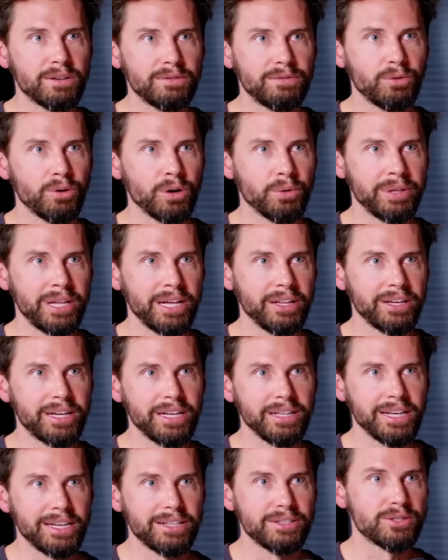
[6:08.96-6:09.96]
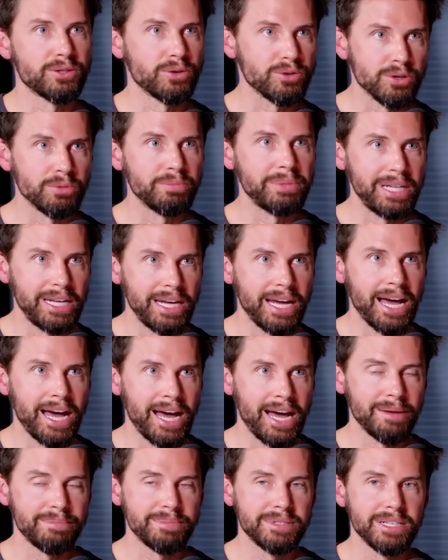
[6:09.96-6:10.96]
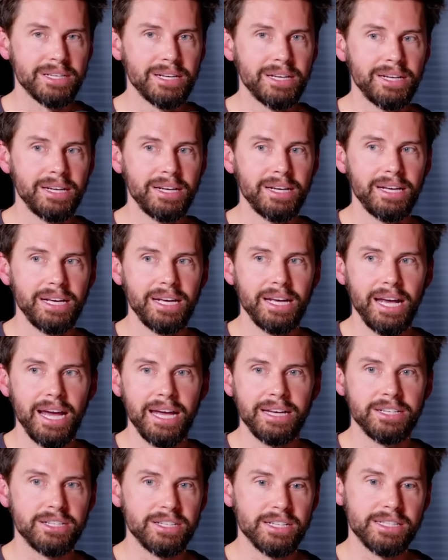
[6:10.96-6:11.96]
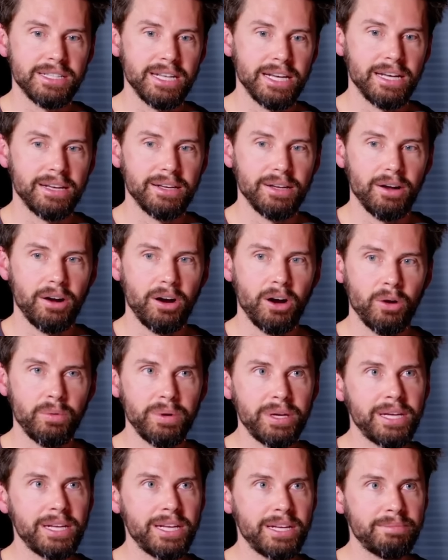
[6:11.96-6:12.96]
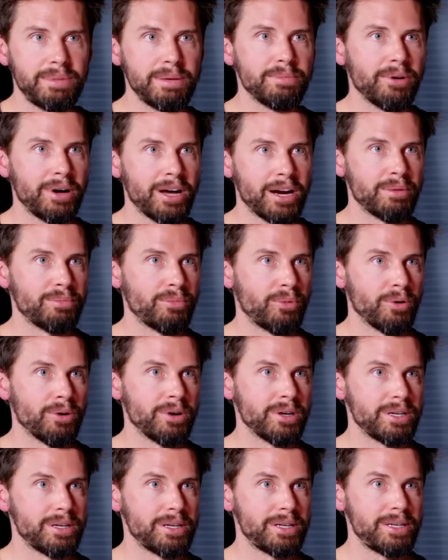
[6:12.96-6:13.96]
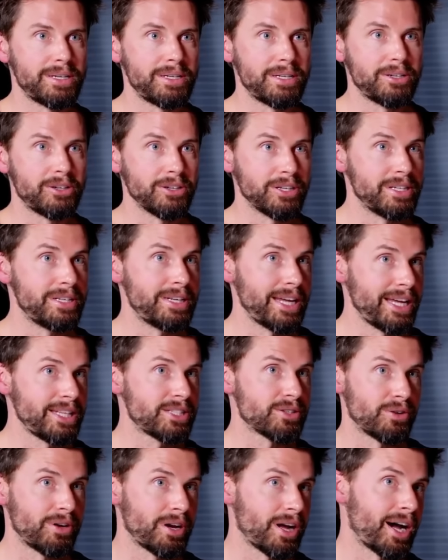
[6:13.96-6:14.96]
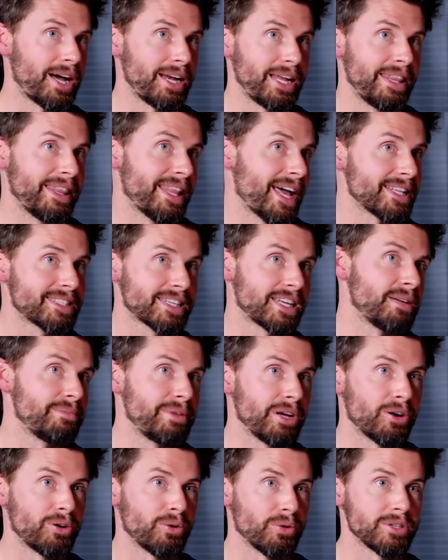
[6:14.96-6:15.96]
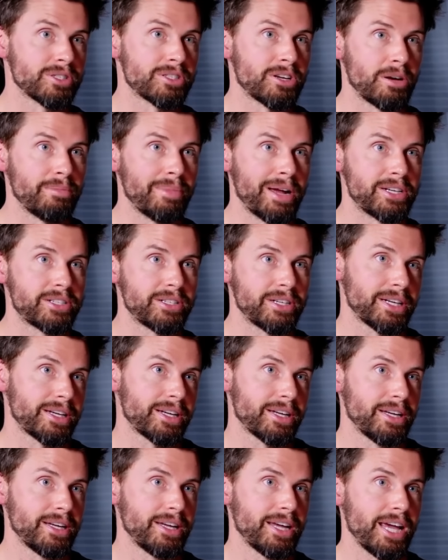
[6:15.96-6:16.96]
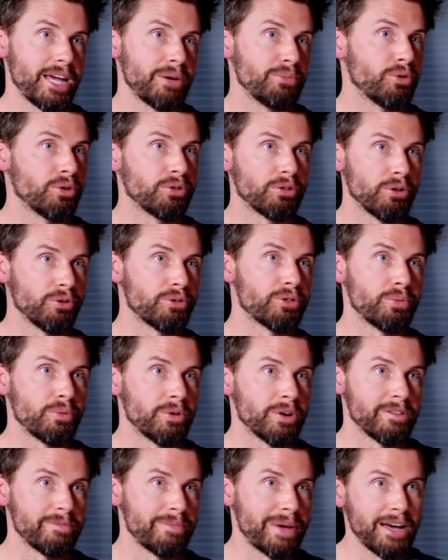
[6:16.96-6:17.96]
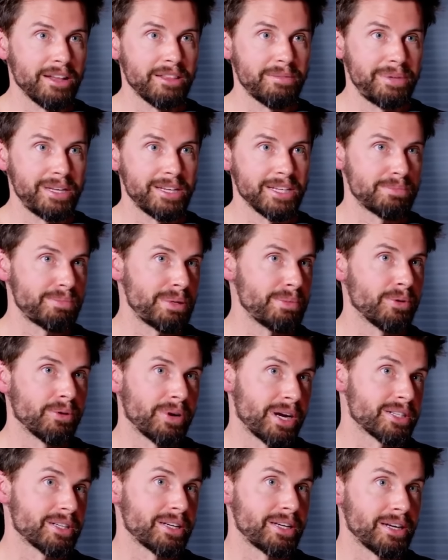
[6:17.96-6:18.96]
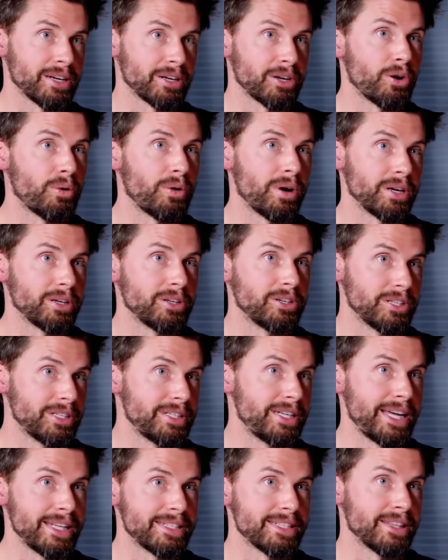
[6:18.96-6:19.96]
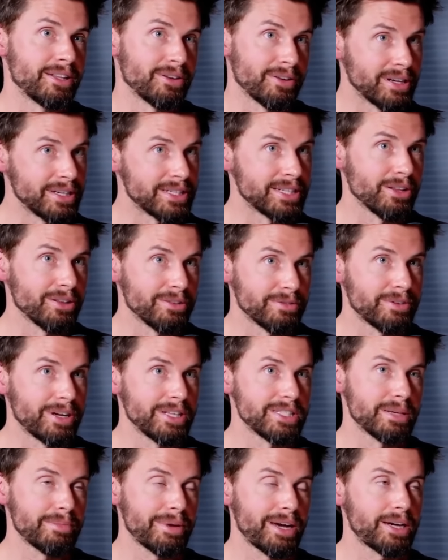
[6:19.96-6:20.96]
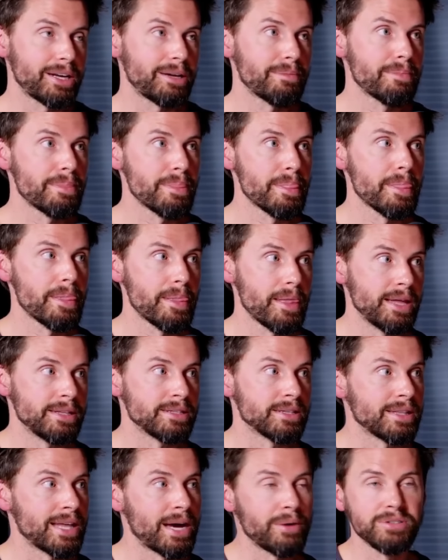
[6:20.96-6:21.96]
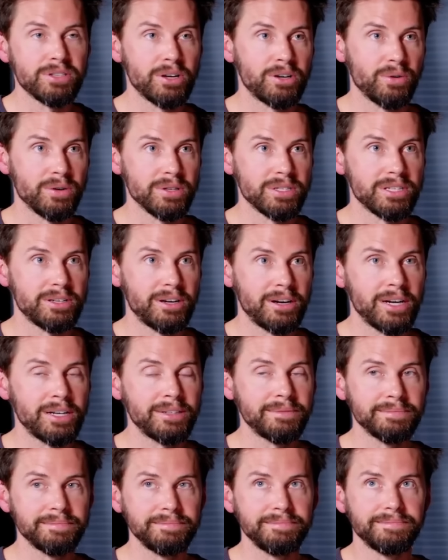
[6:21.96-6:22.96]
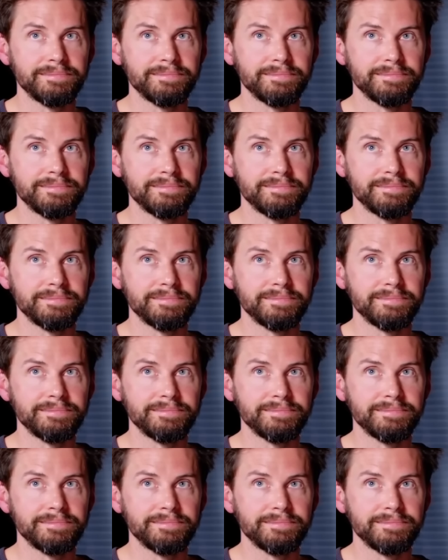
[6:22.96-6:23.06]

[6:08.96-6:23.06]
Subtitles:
look for when they look at like social media apps, and to just think, are we getting people out on more good dates or not? And that's going to be our North Star metric. And we'll grow through word of mouth because people are actually going to go on good dates and they're going to tell their friends about it. And so that was our North Star.